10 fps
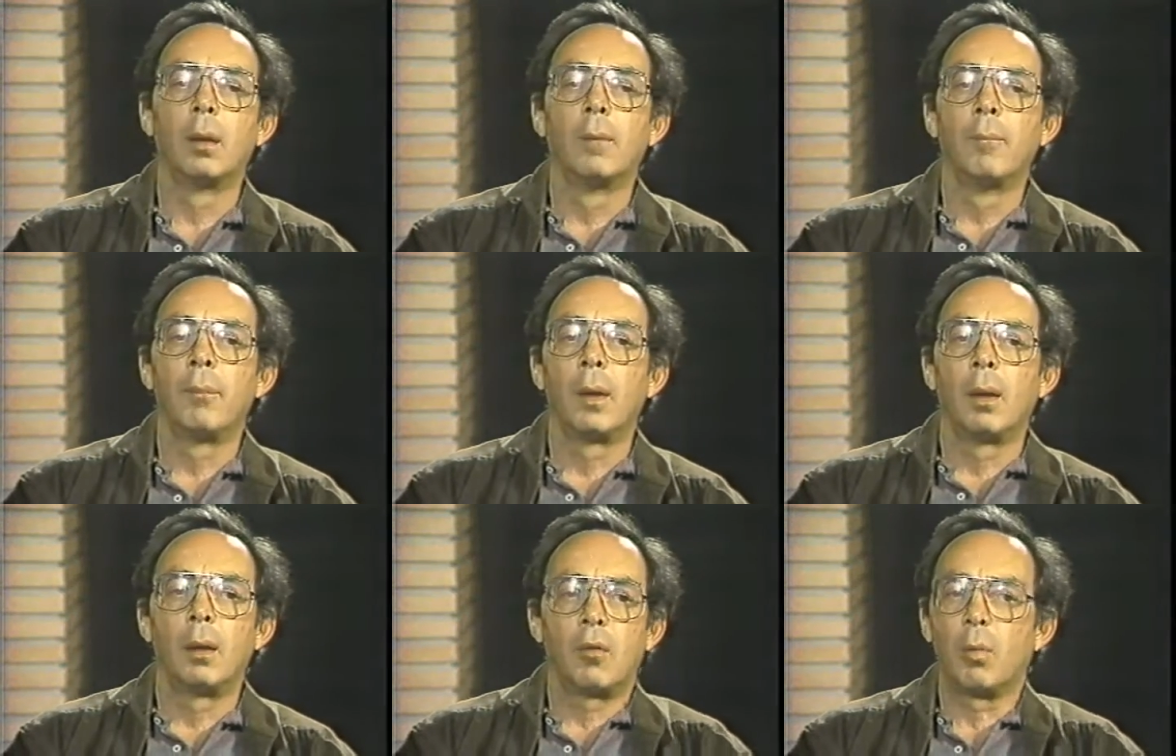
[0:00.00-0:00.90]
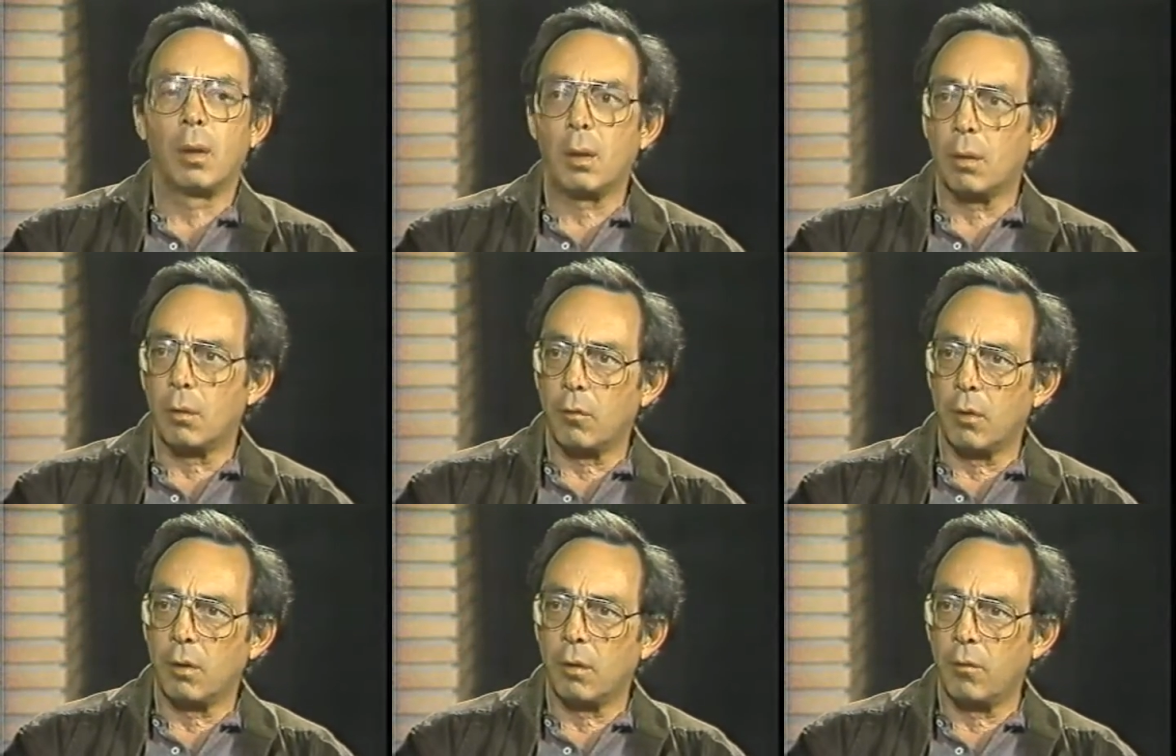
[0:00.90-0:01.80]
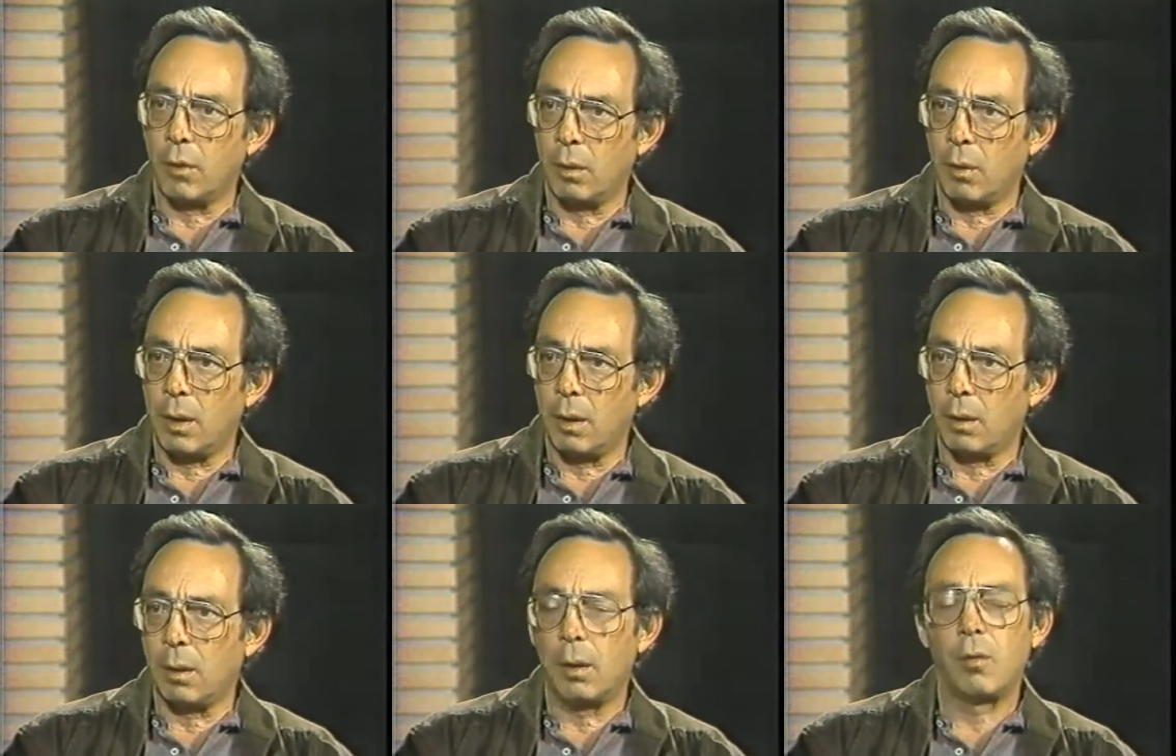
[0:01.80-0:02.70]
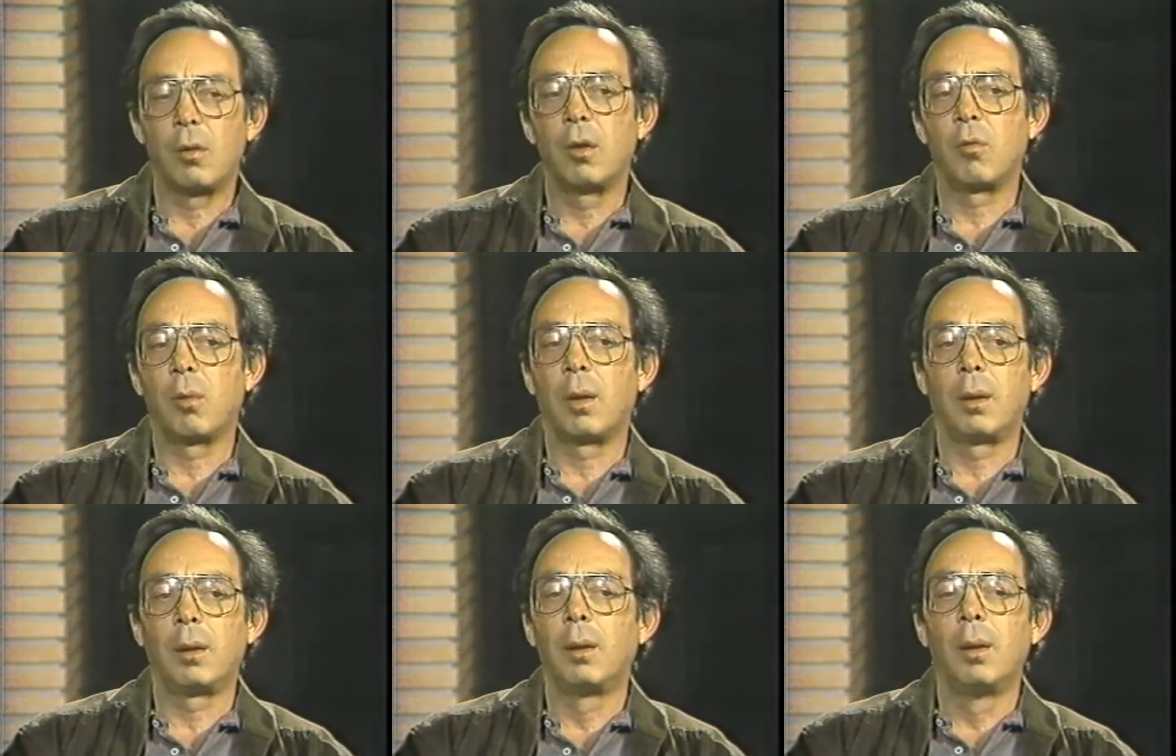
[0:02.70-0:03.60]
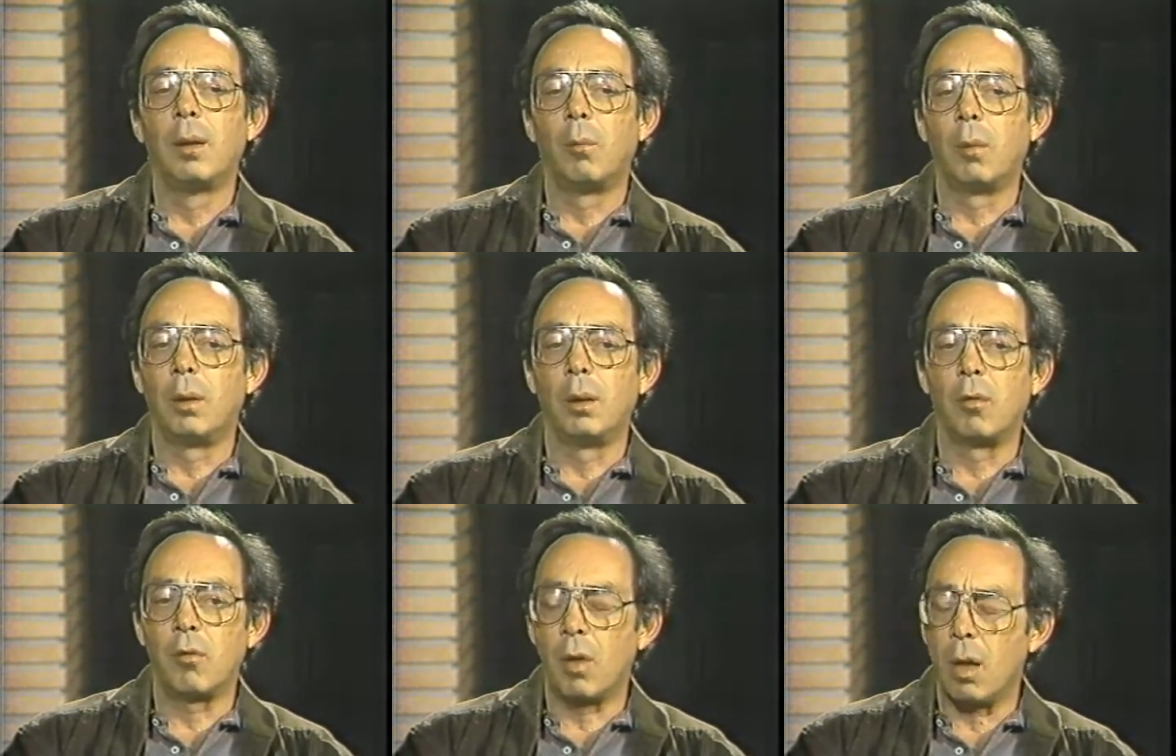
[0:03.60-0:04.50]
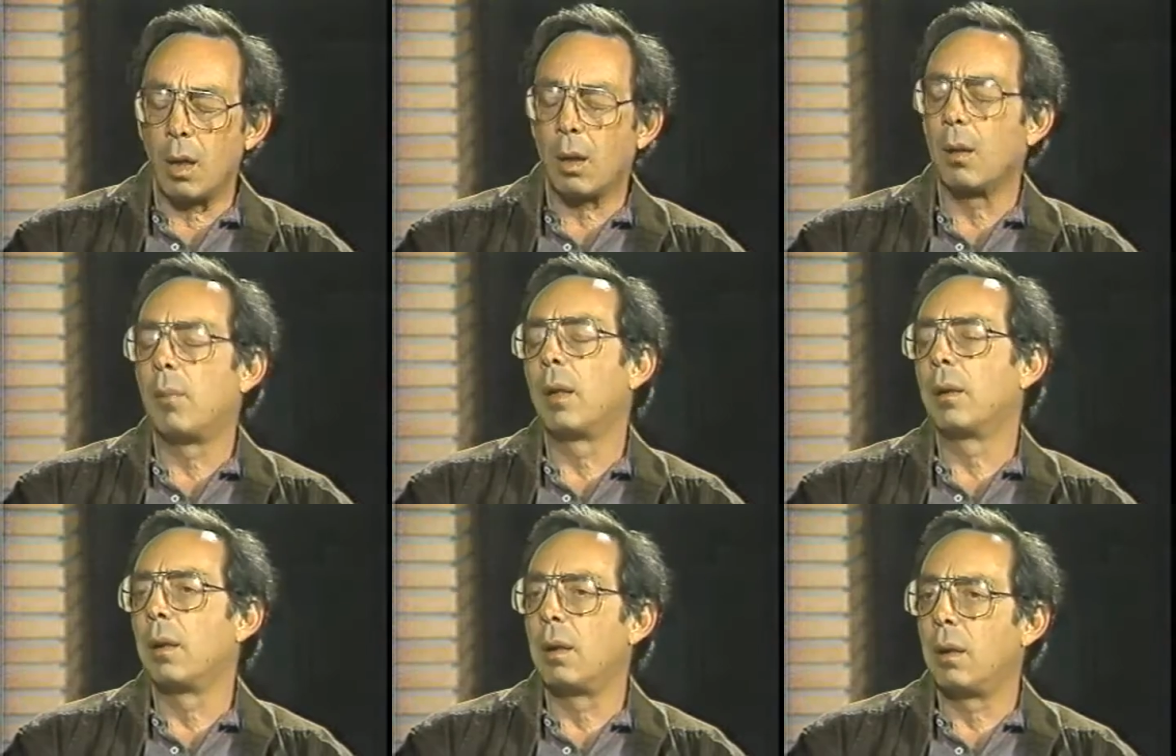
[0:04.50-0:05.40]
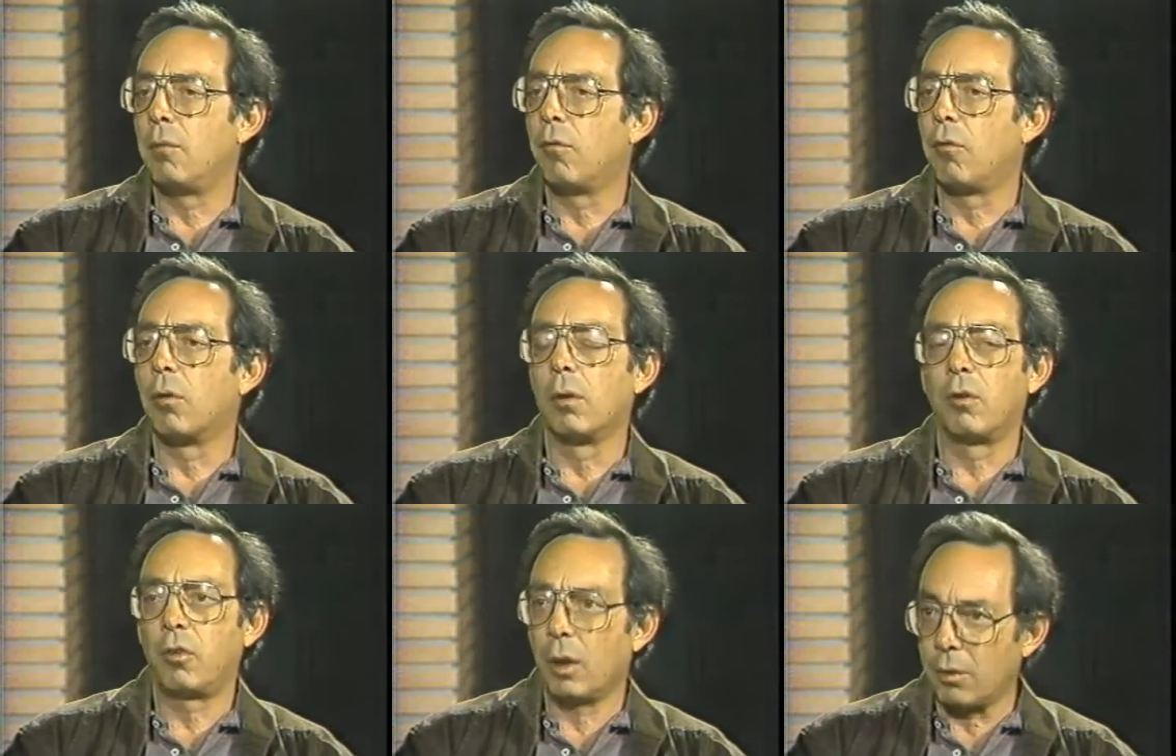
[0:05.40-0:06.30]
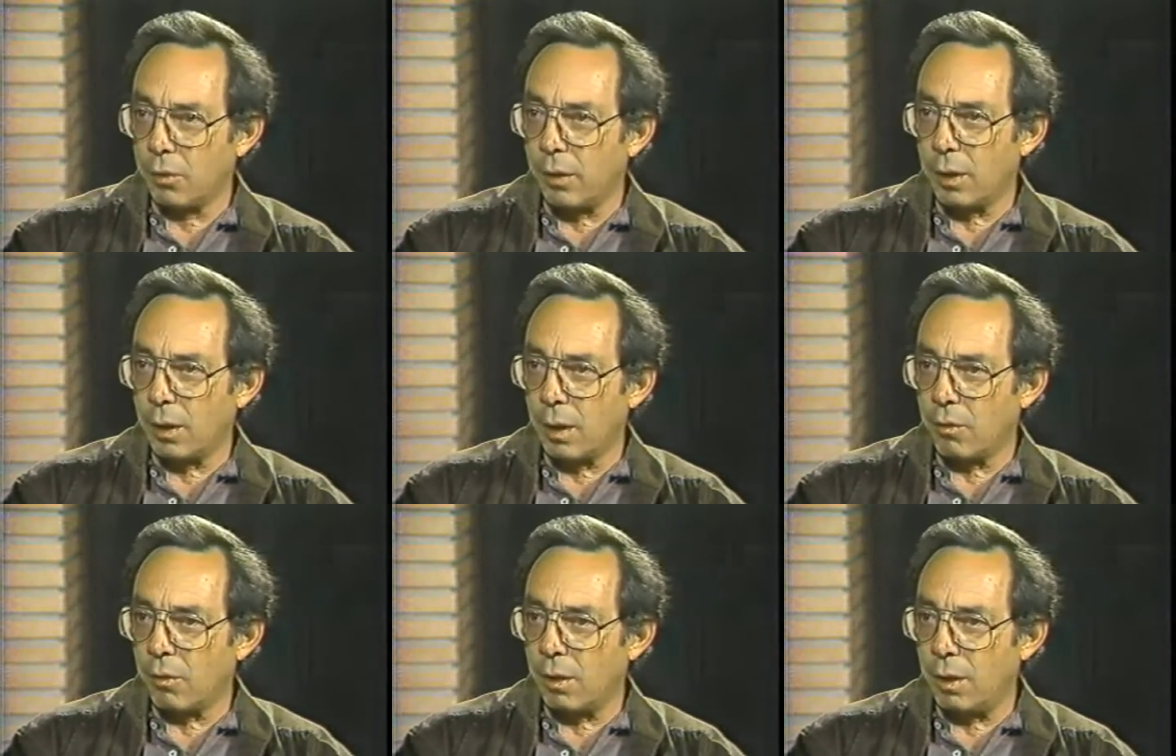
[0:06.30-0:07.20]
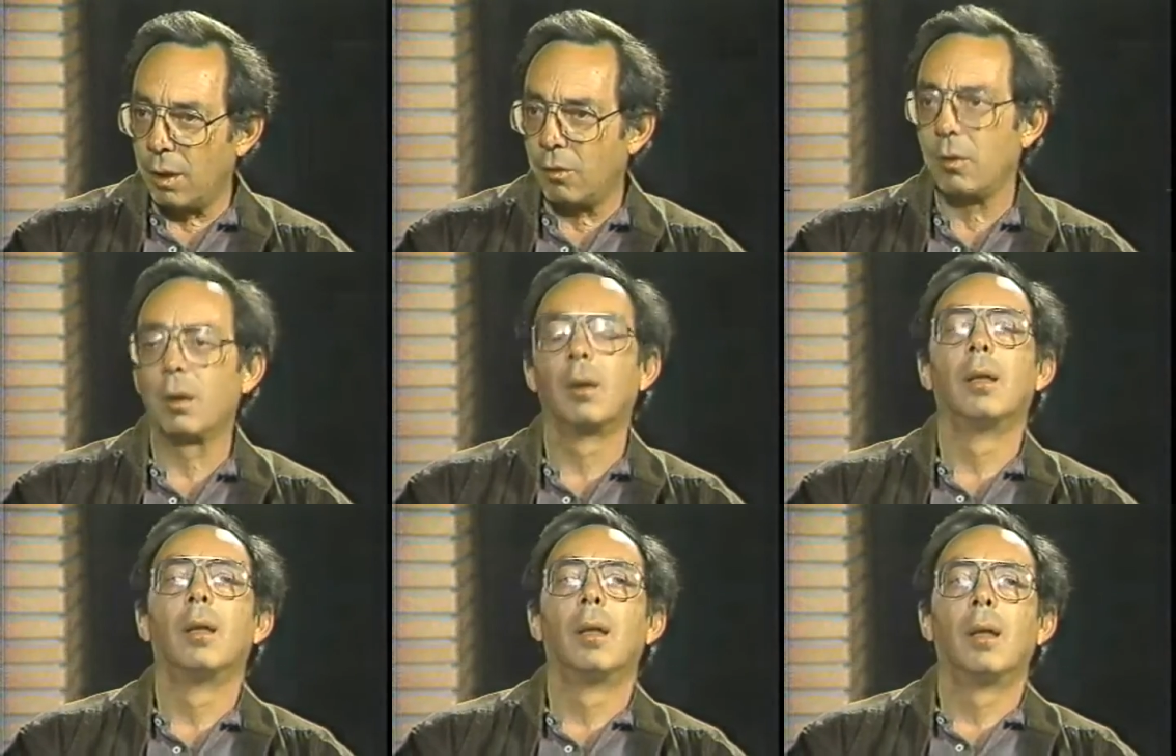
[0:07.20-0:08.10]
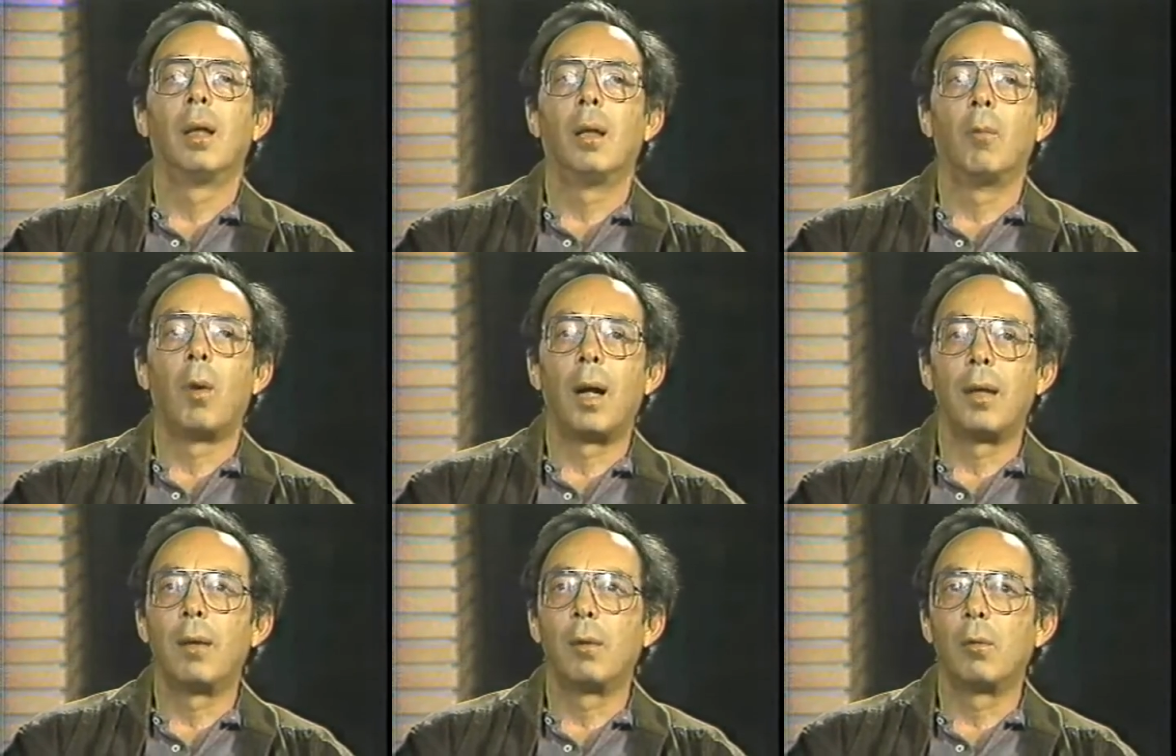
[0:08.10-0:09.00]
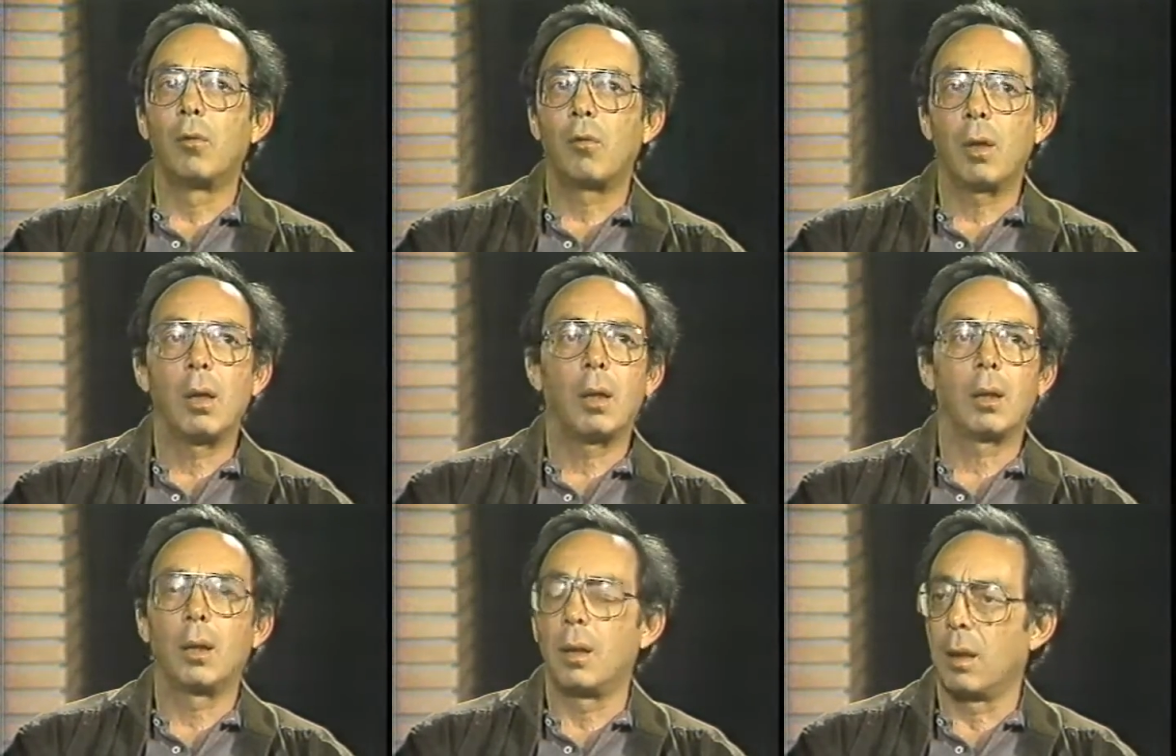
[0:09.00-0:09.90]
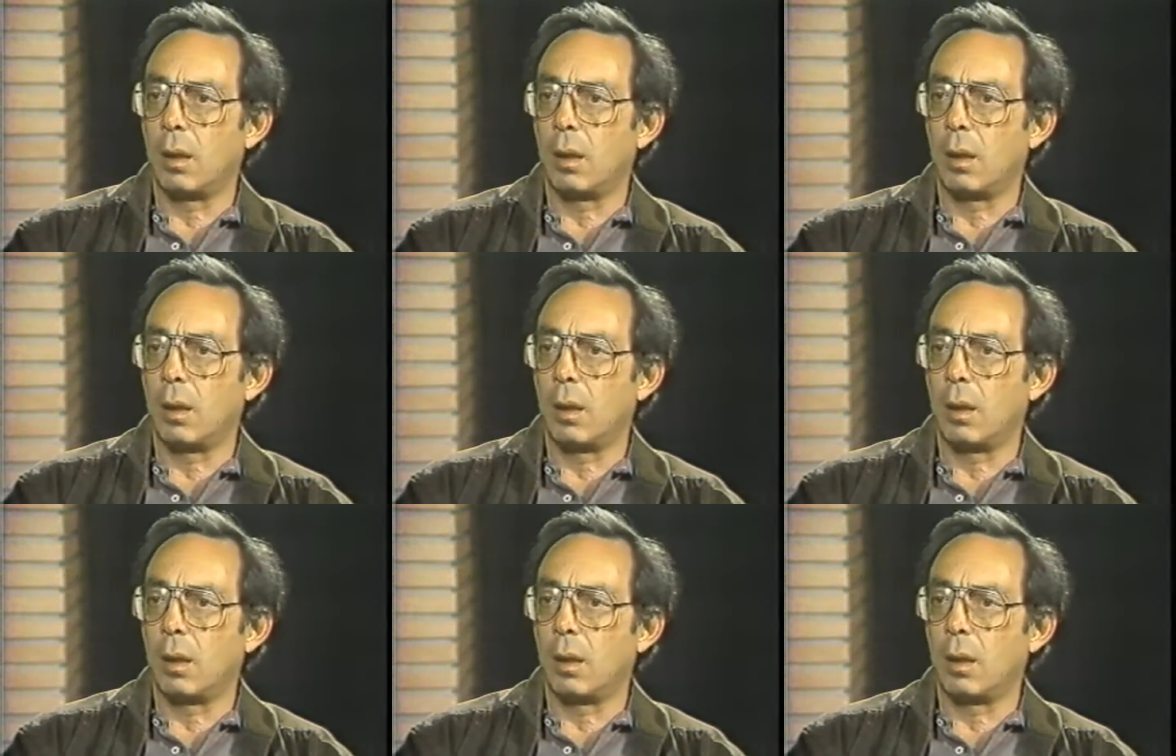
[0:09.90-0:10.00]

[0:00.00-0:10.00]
And this will occur over very wide areas, and it's why one hears talk about the need for sheltering against radiation and why there was talk in the